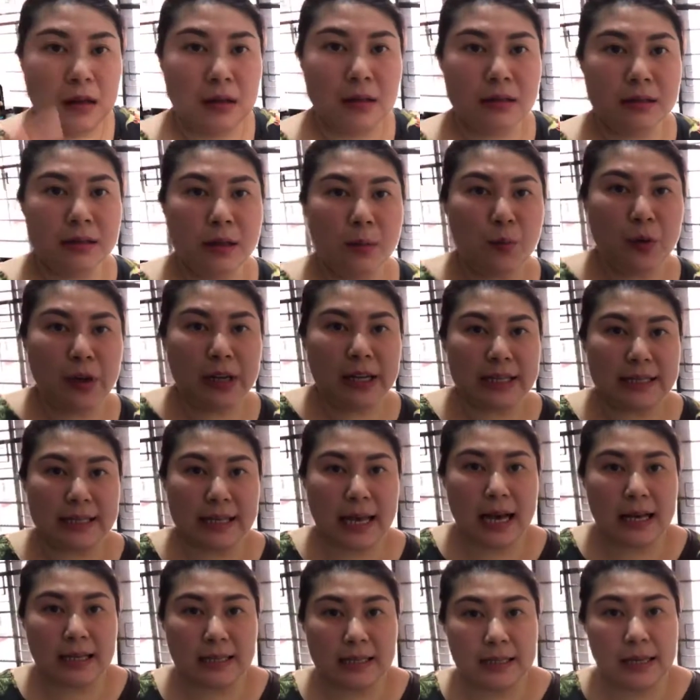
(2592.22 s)
Someone
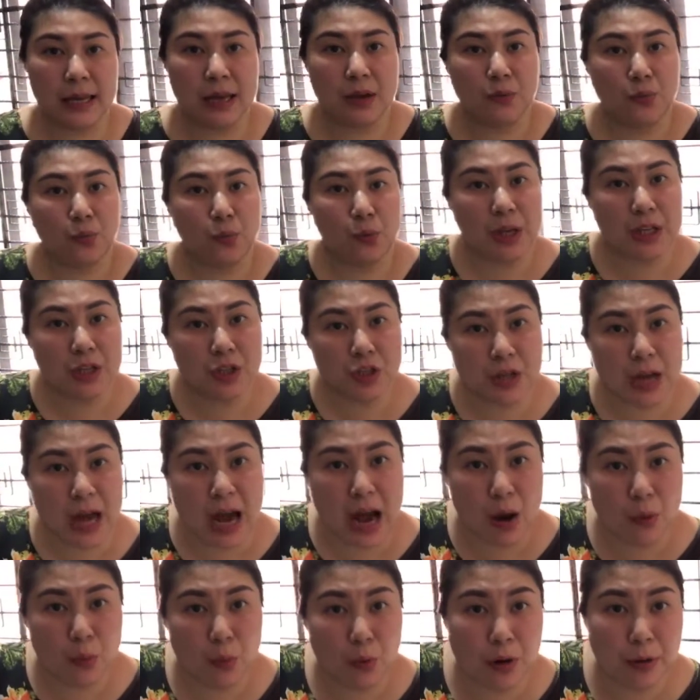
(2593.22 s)
is asking which
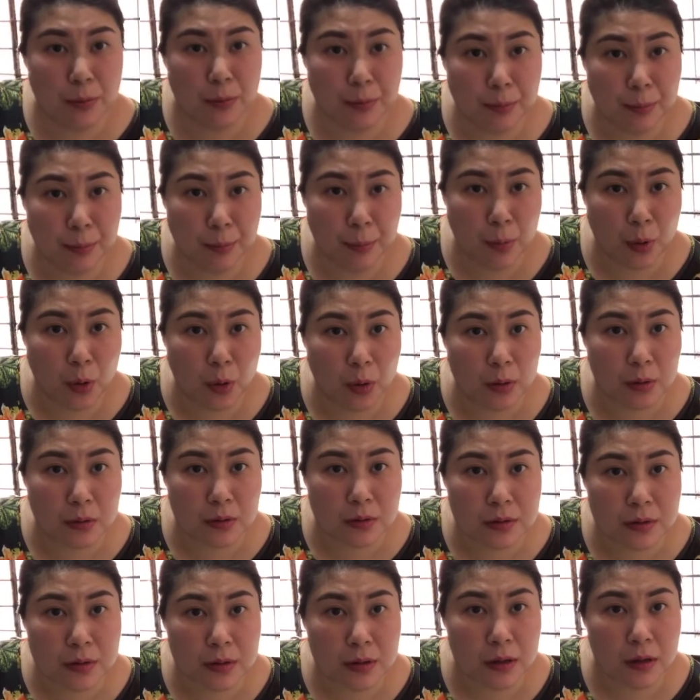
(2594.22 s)
oven
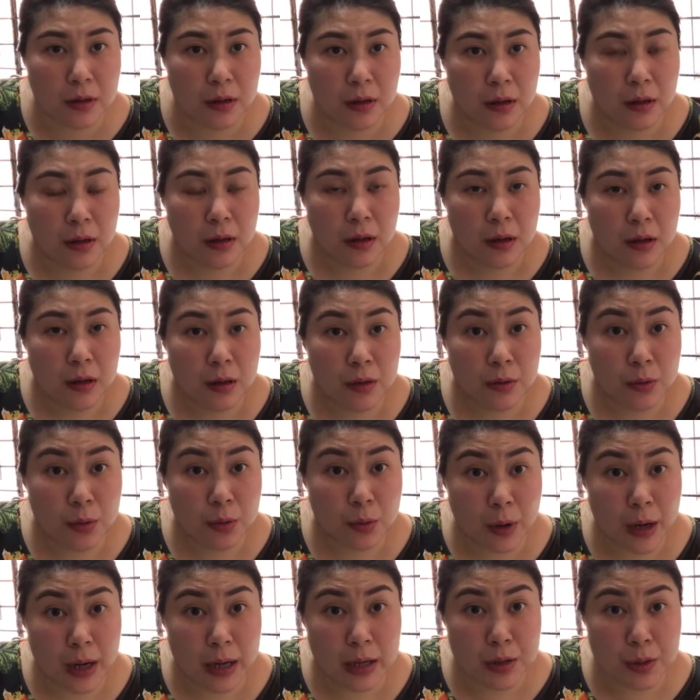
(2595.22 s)
mode
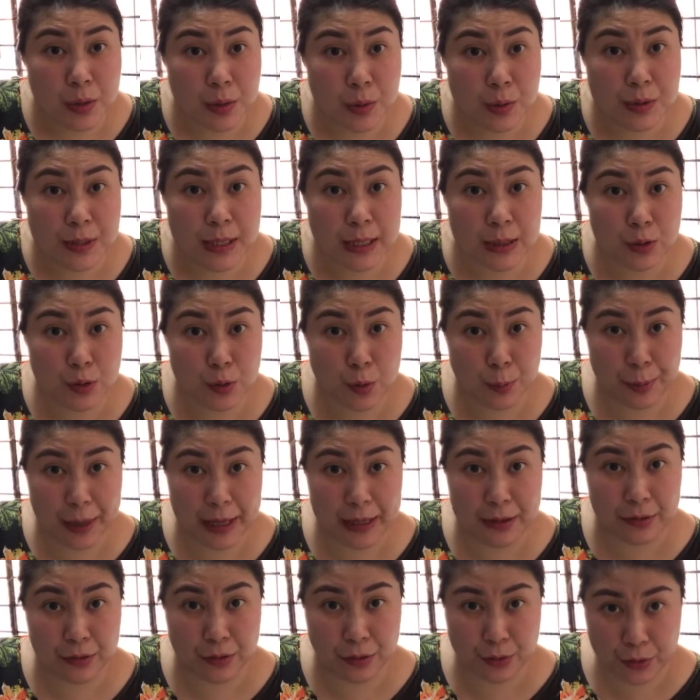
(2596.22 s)
you are using to
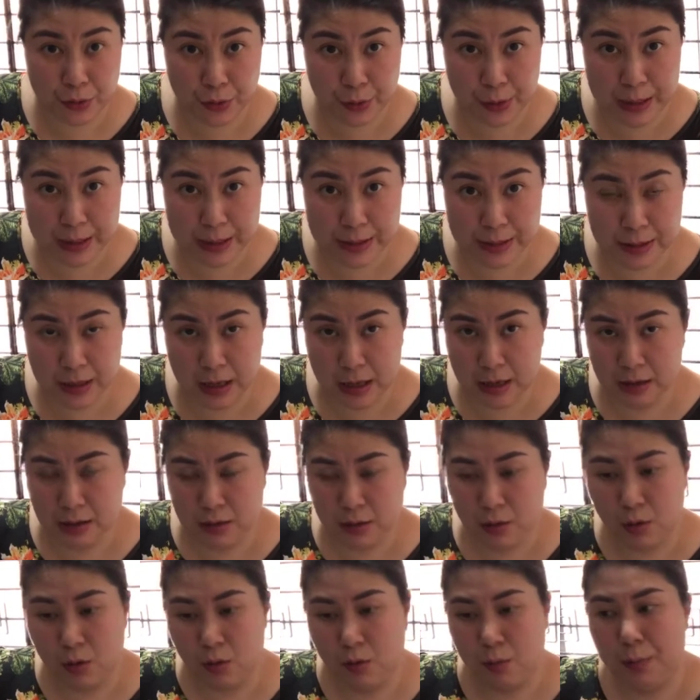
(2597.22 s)
bake the crust and
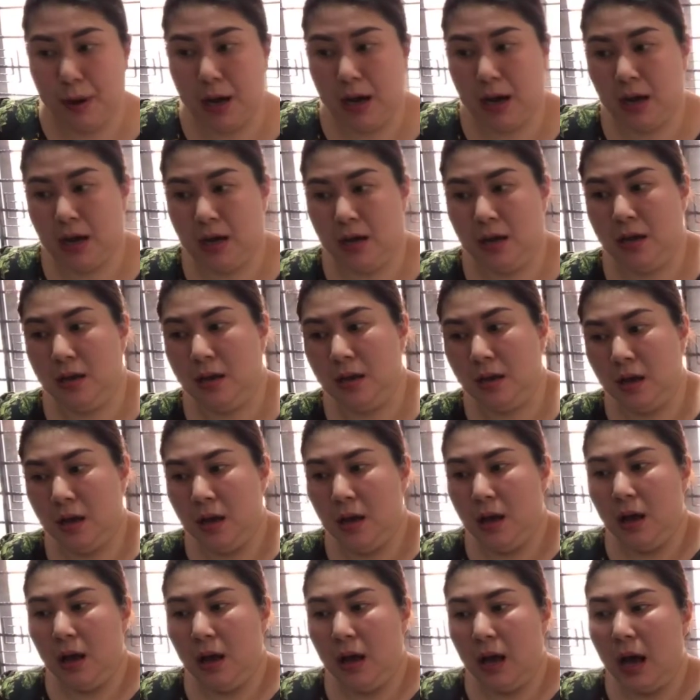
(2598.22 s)
the whole pie.
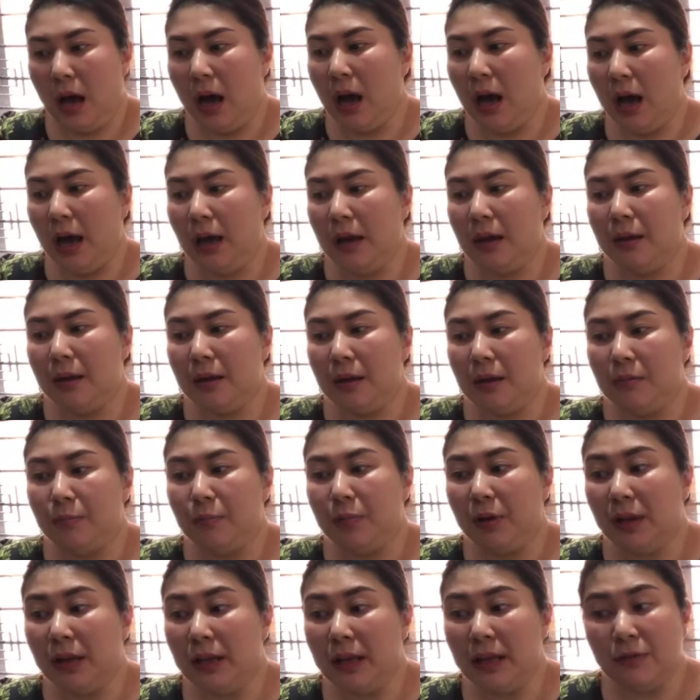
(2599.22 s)
I
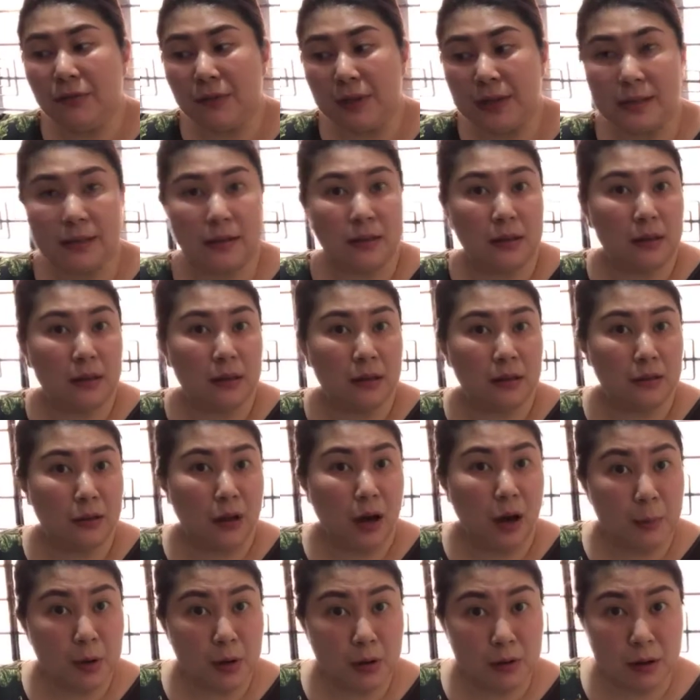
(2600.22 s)
believe it's a
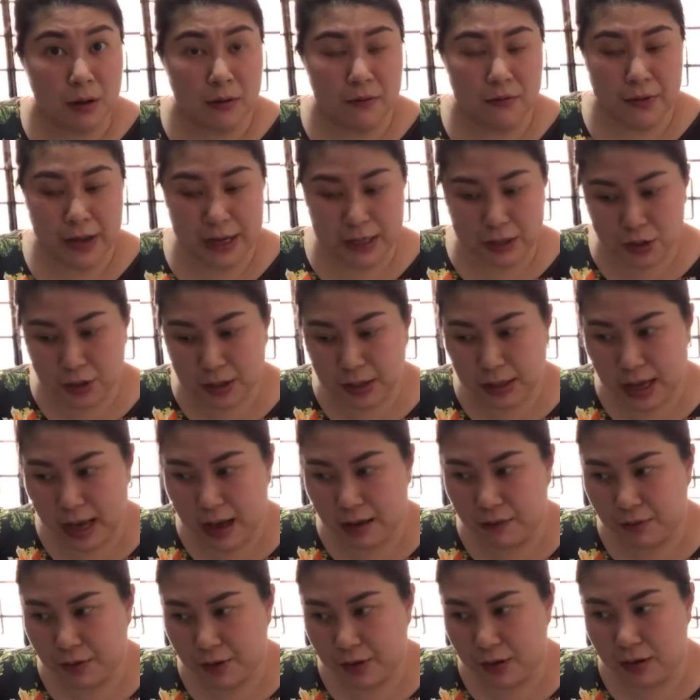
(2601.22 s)
normal convection
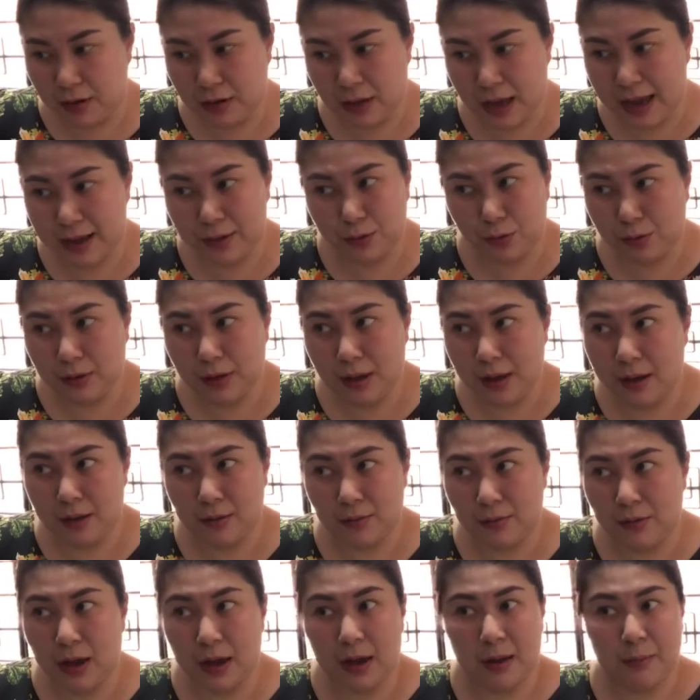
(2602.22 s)
oven. I don't
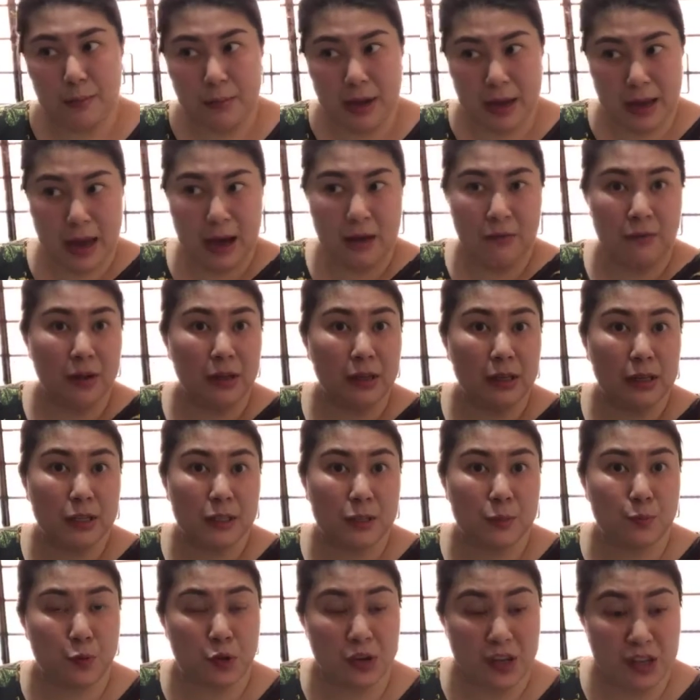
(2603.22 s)
have, my oven
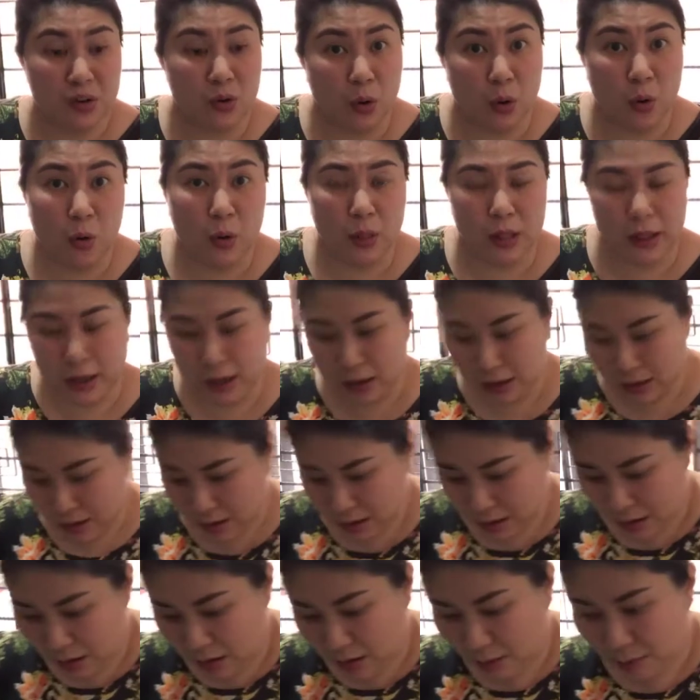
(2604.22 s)
is pretty old,
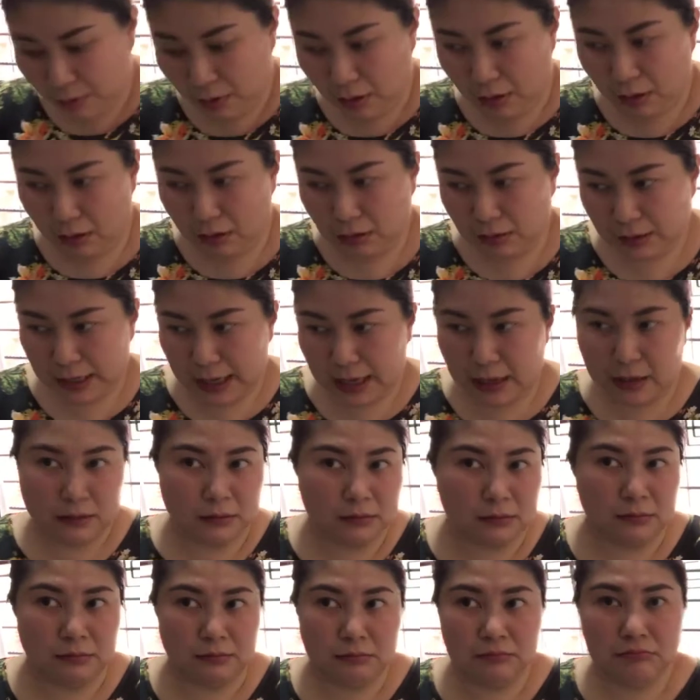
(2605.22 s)
more
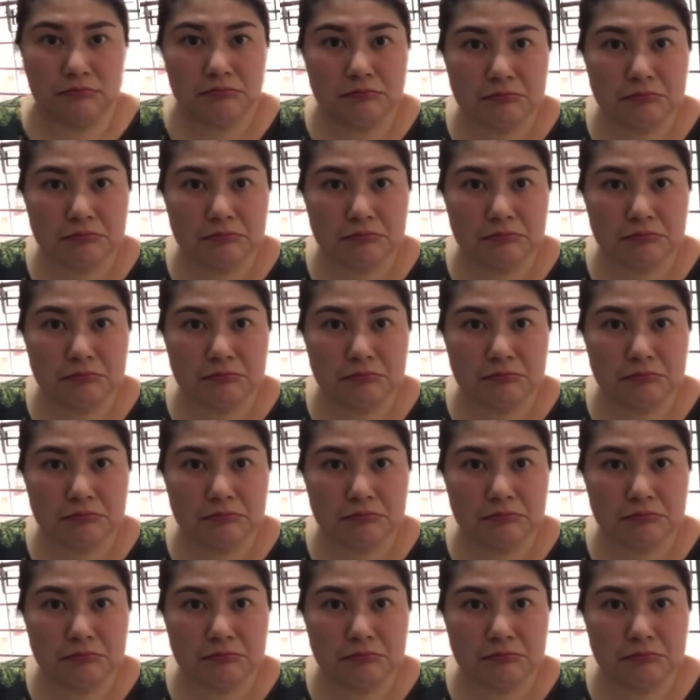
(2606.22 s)
than